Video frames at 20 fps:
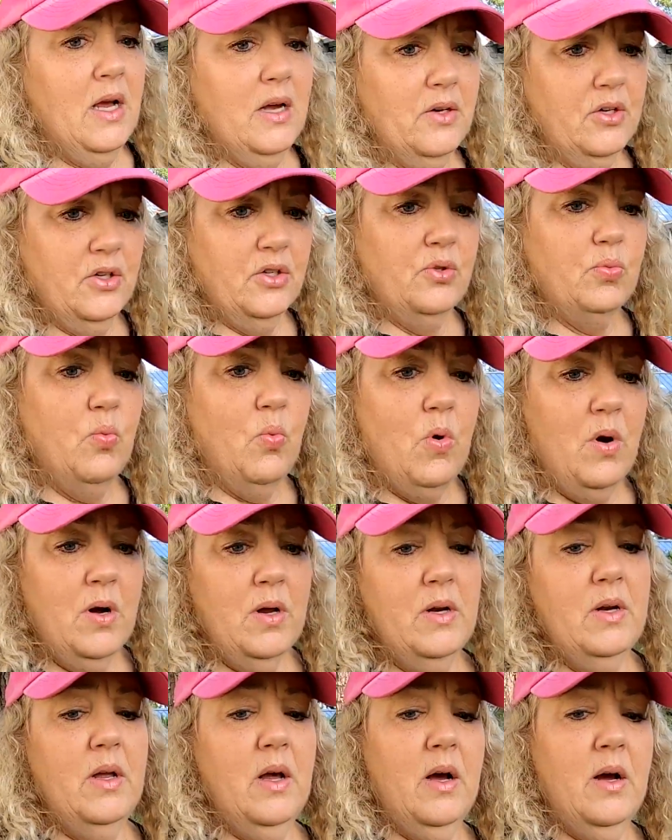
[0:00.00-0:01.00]
not just
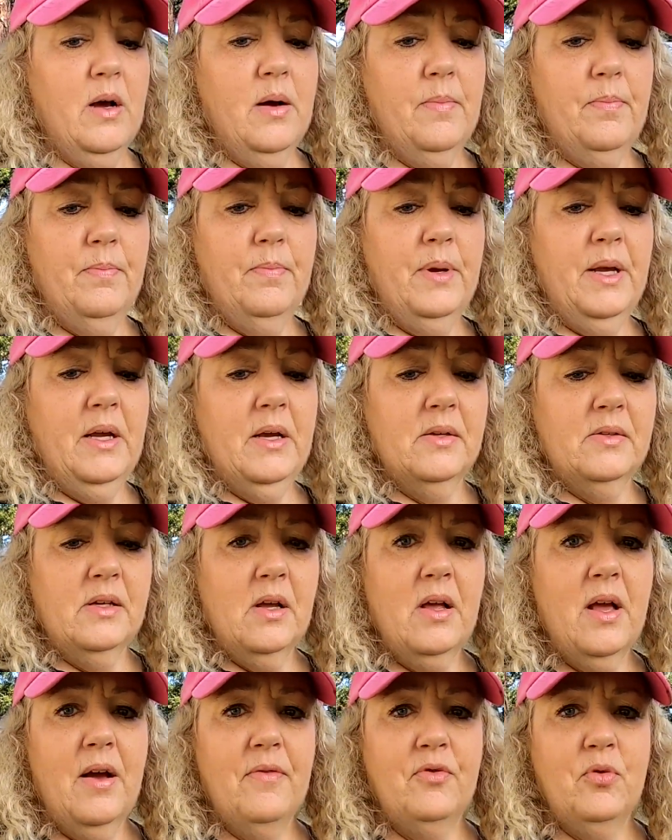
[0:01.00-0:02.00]
one um, because
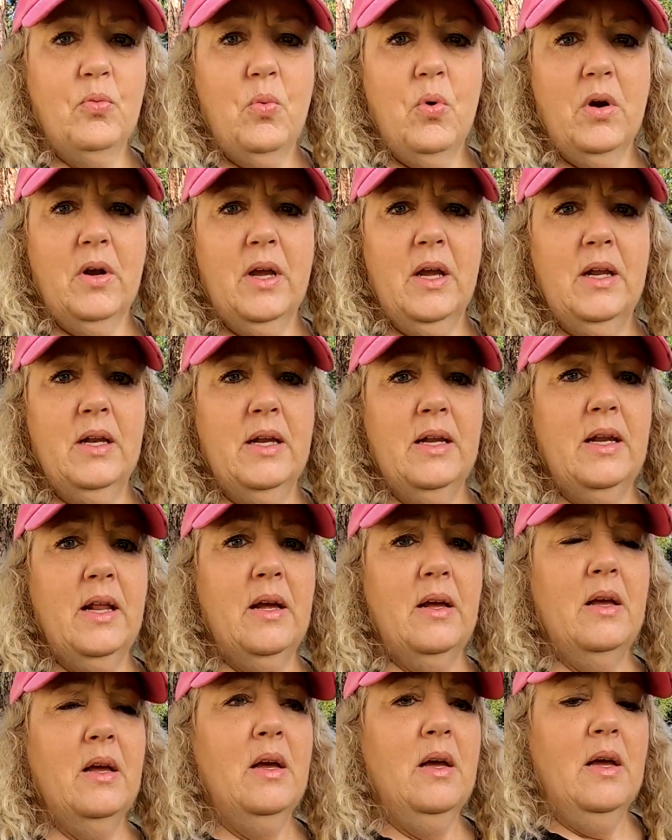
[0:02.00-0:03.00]
I'll have to work in and
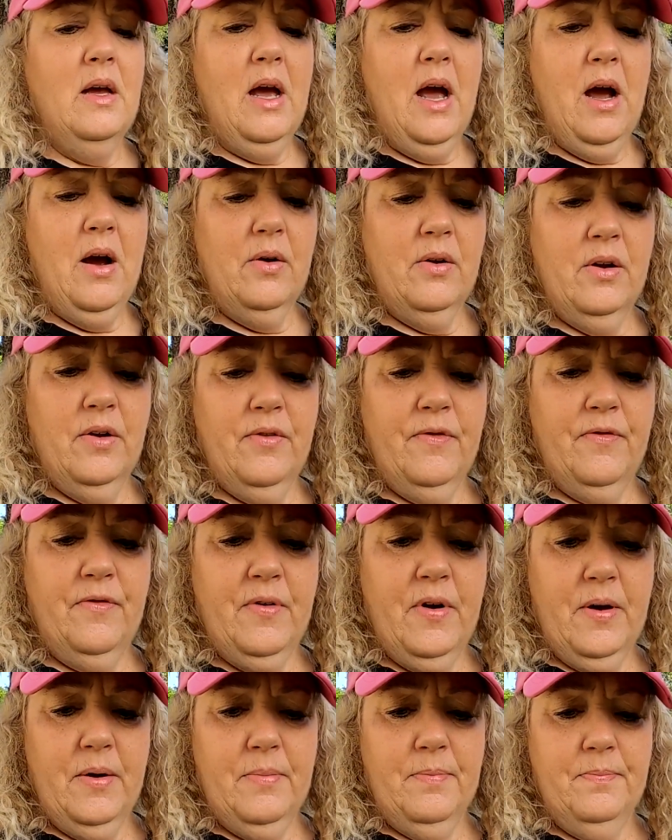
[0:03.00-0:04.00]
out of,
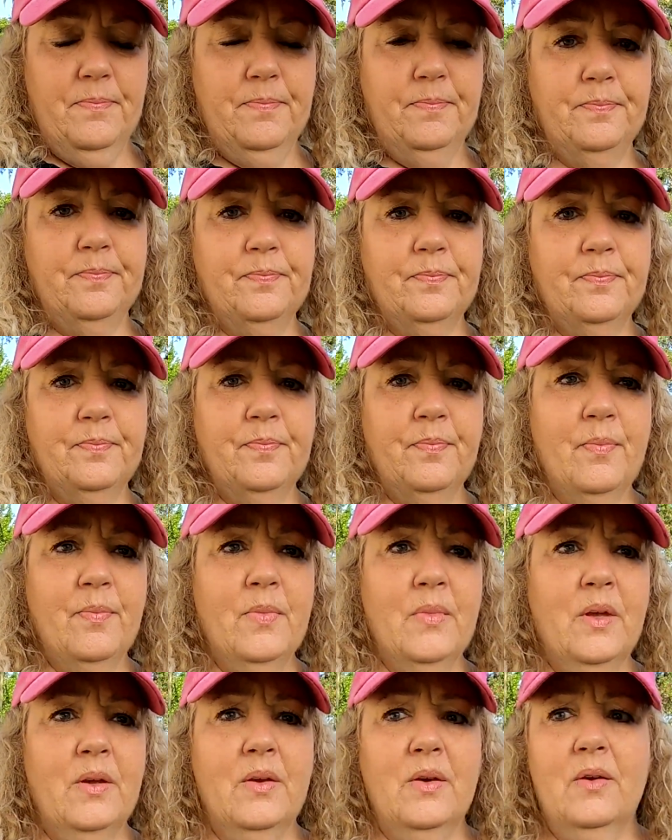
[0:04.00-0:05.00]
um,
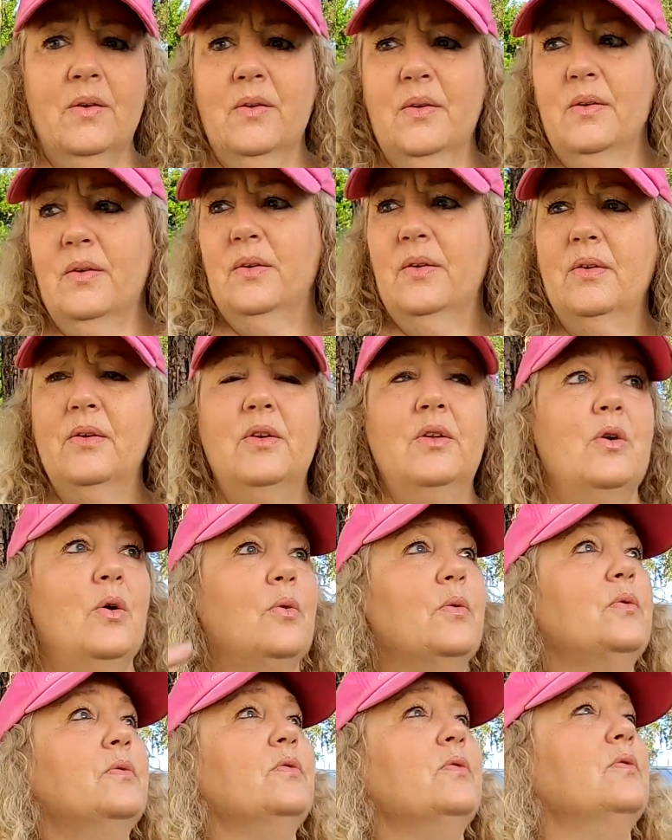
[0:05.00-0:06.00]
you
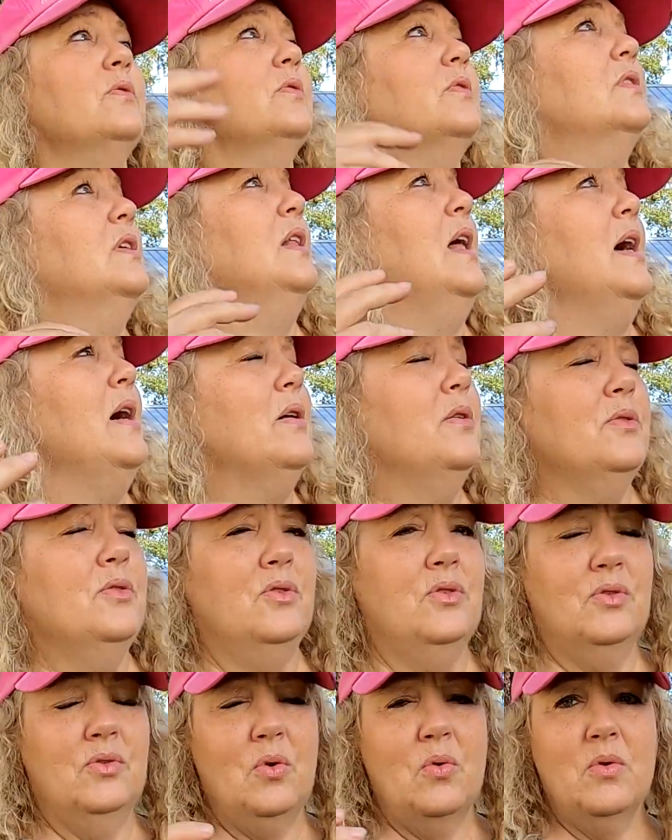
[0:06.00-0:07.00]
know, clouds,
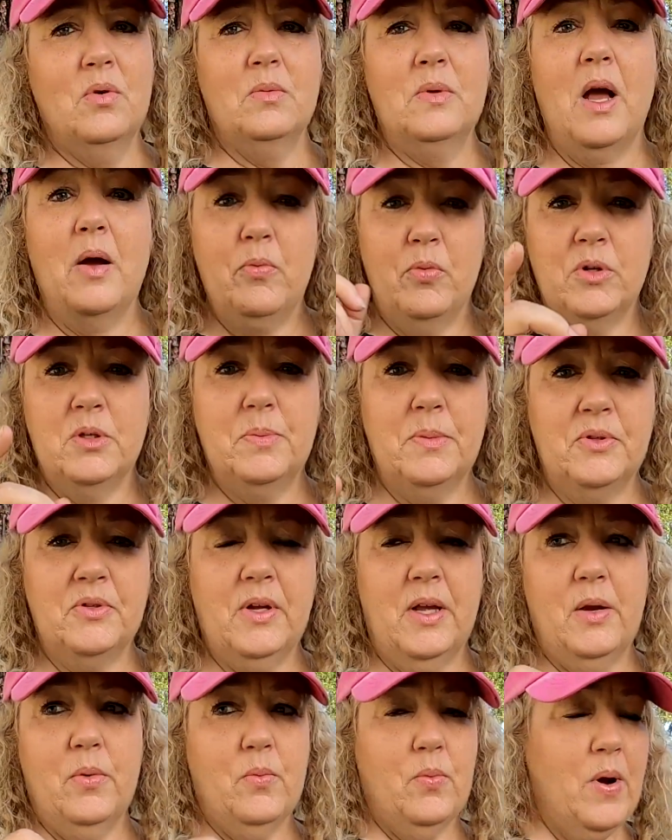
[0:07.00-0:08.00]
storms. Uh, we're supposed
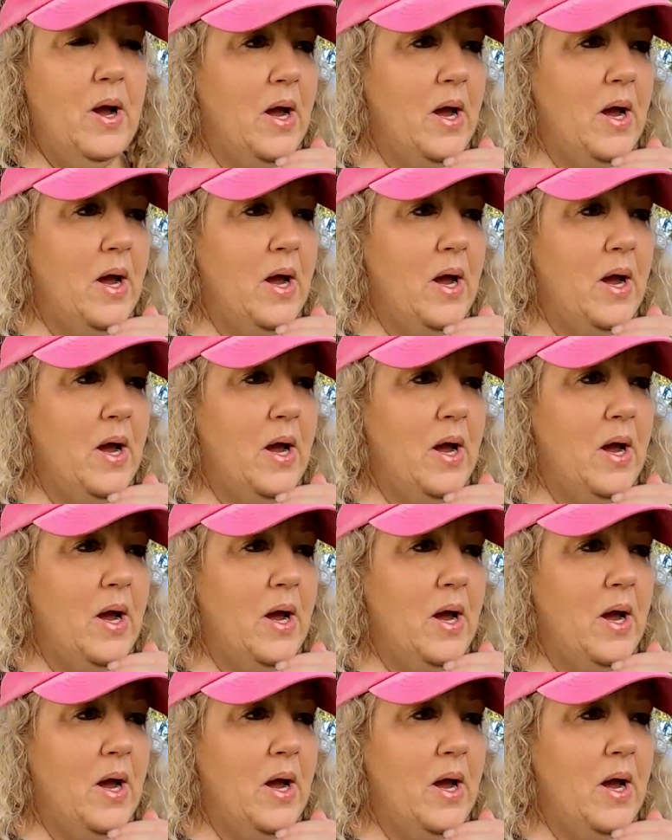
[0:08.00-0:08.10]
to get